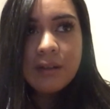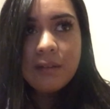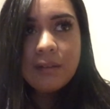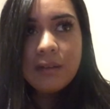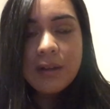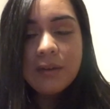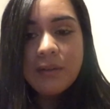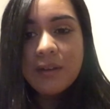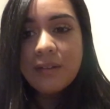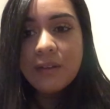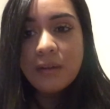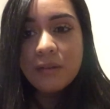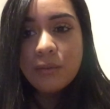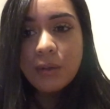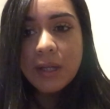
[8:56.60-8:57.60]
So anyway,
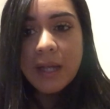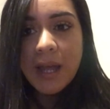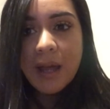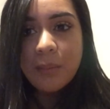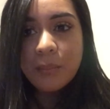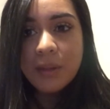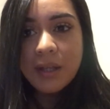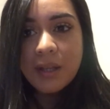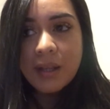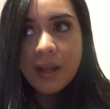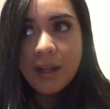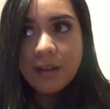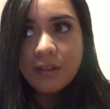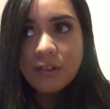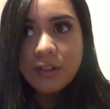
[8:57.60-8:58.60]
so I was really happy
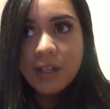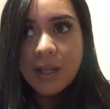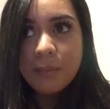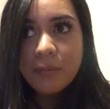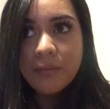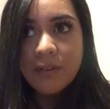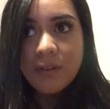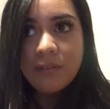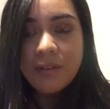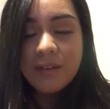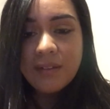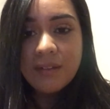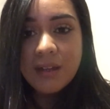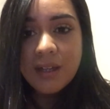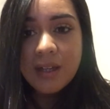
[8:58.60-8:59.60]
that she came over to
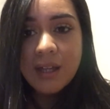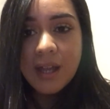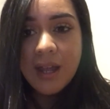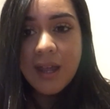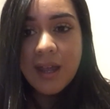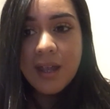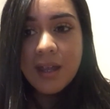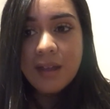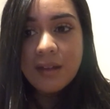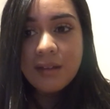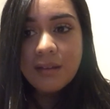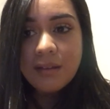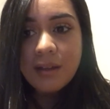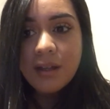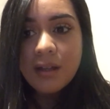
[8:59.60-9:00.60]
visit.
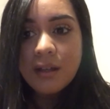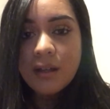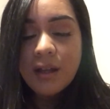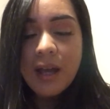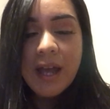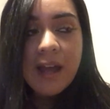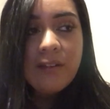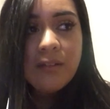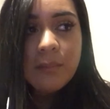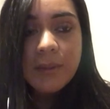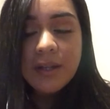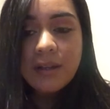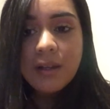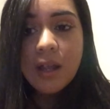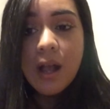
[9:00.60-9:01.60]
And
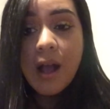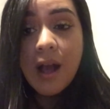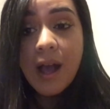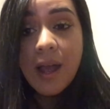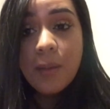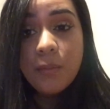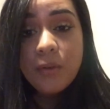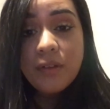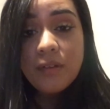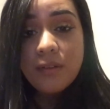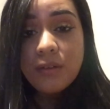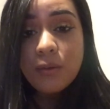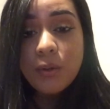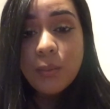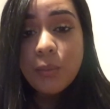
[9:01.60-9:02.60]
I was
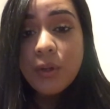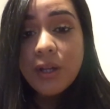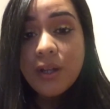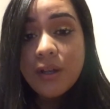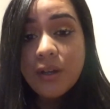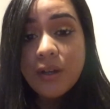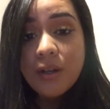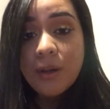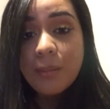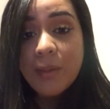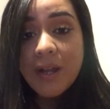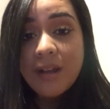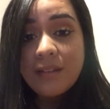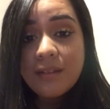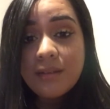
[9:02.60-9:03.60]
doing pretty good on
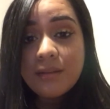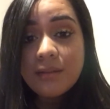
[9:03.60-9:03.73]
my